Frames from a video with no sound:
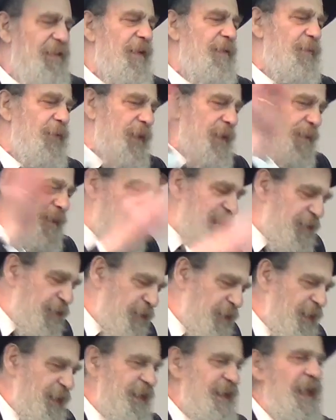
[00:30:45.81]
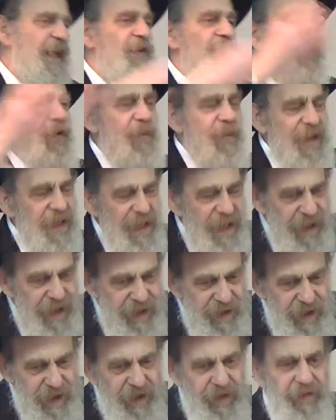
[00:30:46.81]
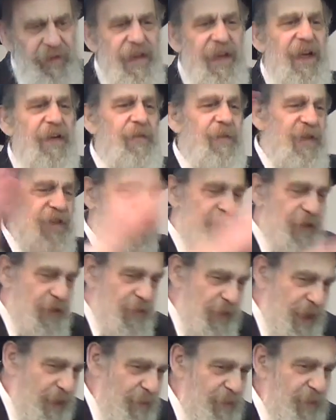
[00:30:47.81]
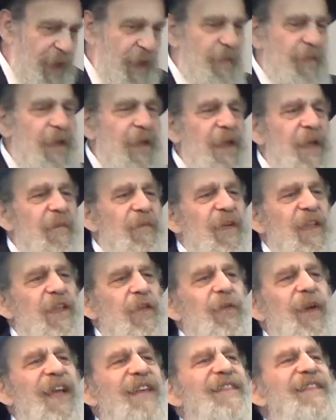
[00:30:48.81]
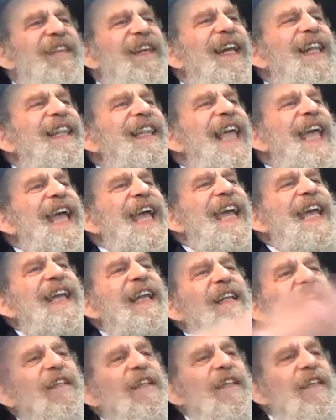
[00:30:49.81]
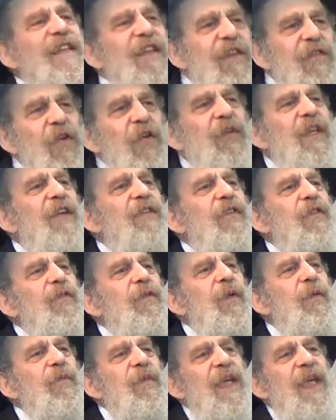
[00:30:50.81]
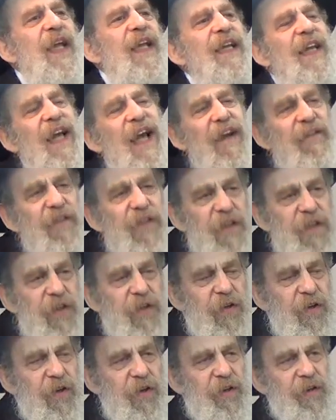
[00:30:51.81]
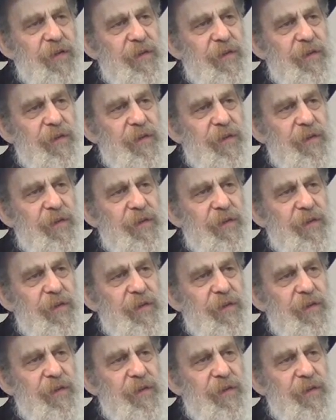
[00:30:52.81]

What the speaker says: I'll put on my tefillin, I'll learn my chitas, I'll have my shir Rambam, but the rest of the day, there's no difference between me and lahavdil the goy.